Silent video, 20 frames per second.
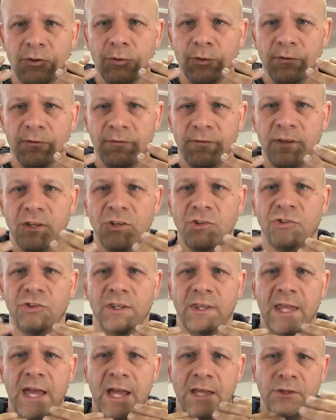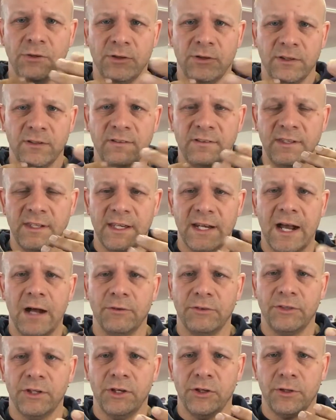envision that, you can see it
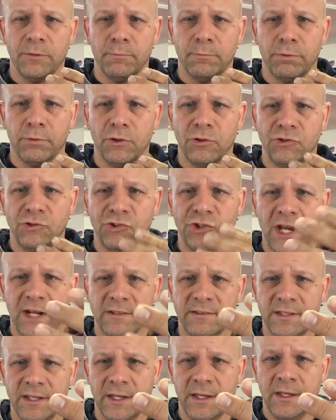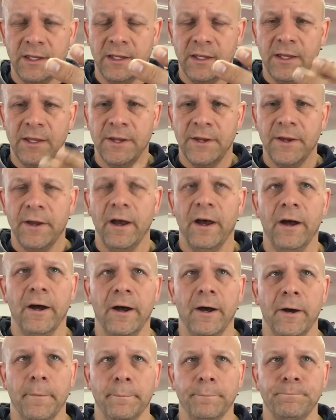out there, you can project it.
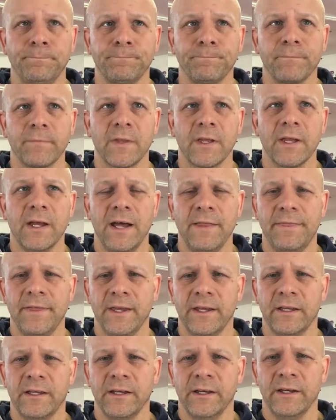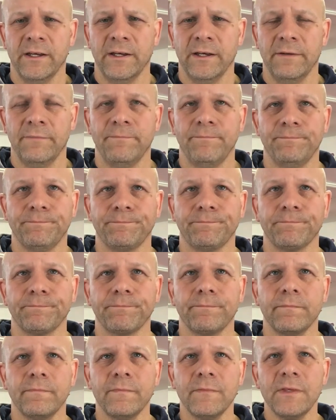I think
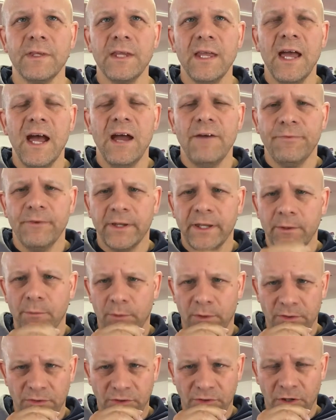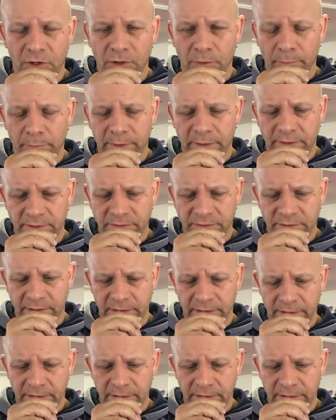I forget what it's called, but it's